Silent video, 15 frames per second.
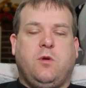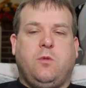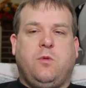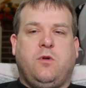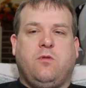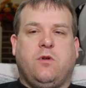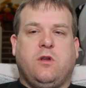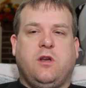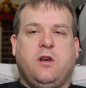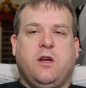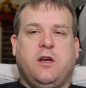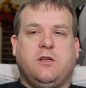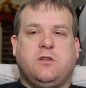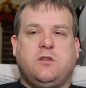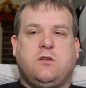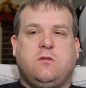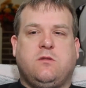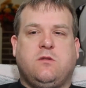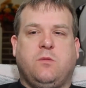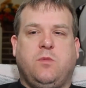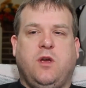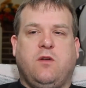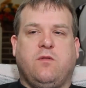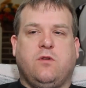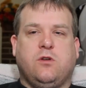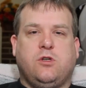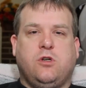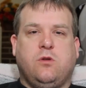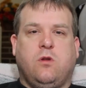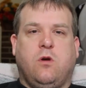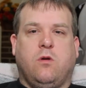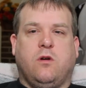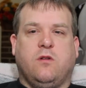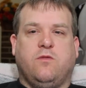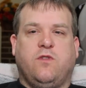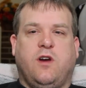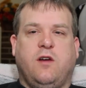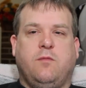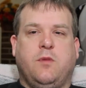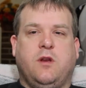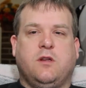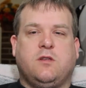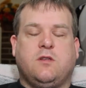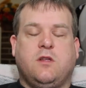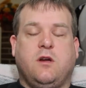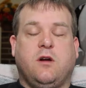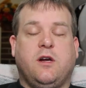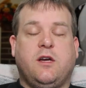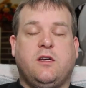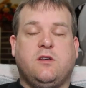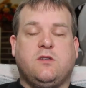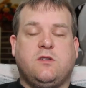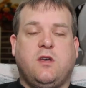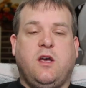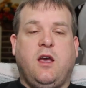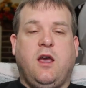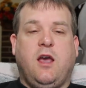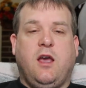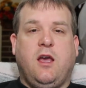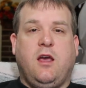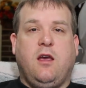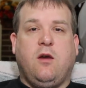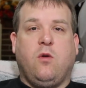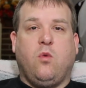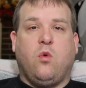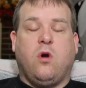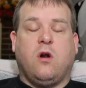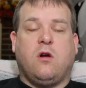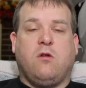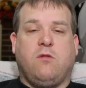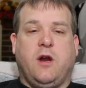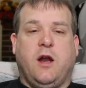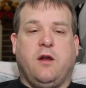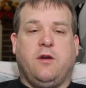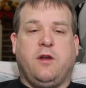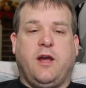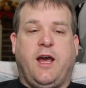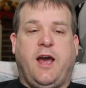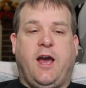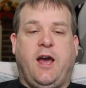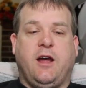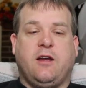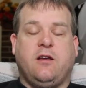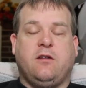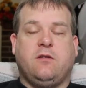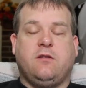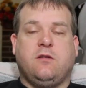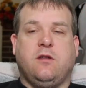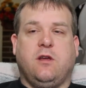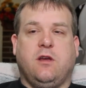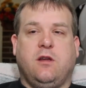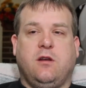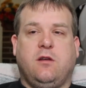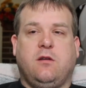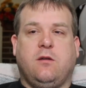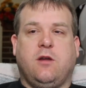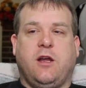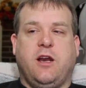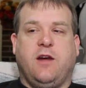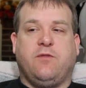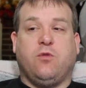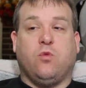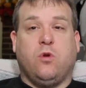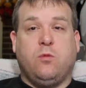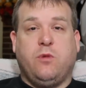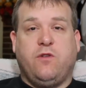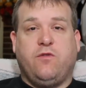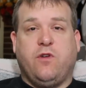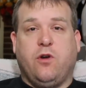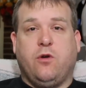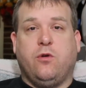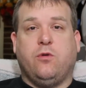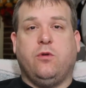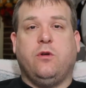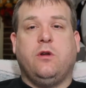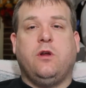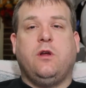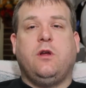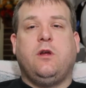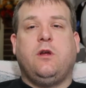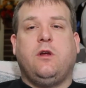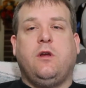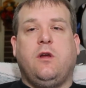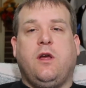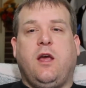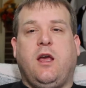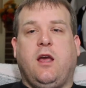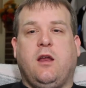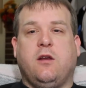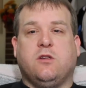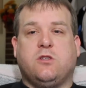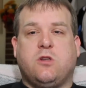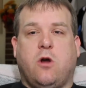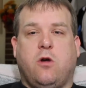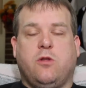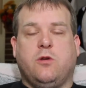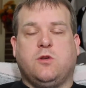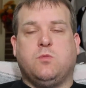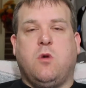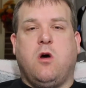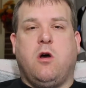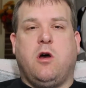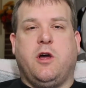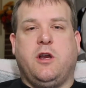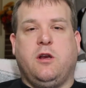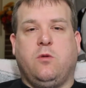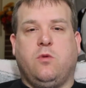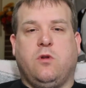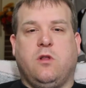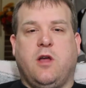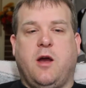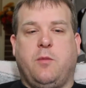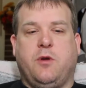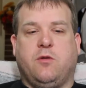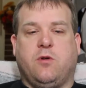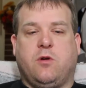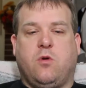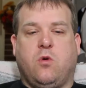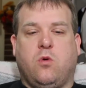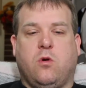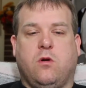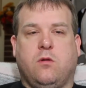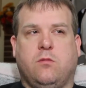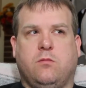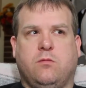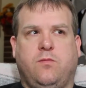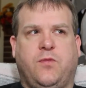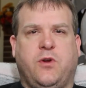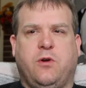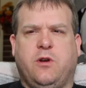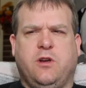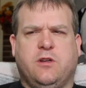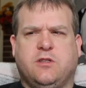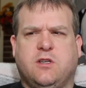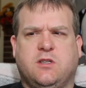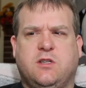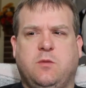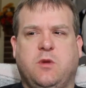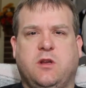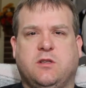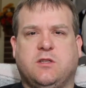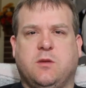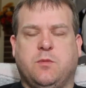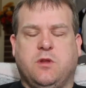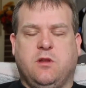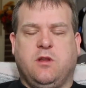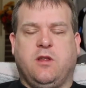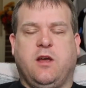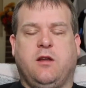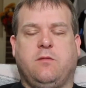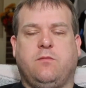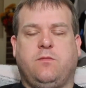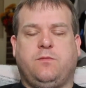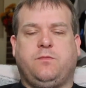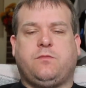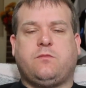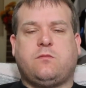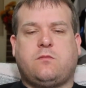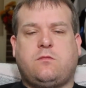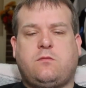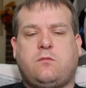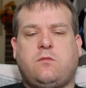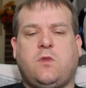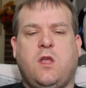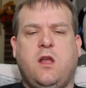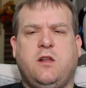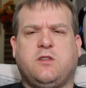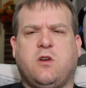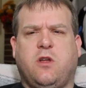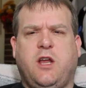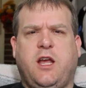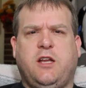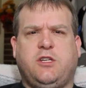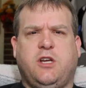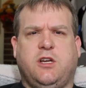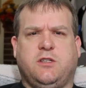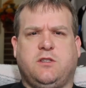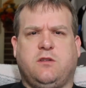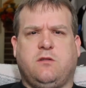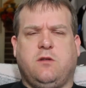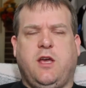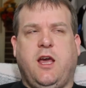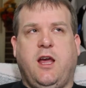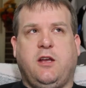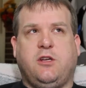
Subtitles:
it would be really nice to be able to shoot longer than 5 minutes. There is a workaround, a hack, that I'd have to root my phone and install this mod, and it will allow me to record 30 to 60 minutes, something like that. And it's called HX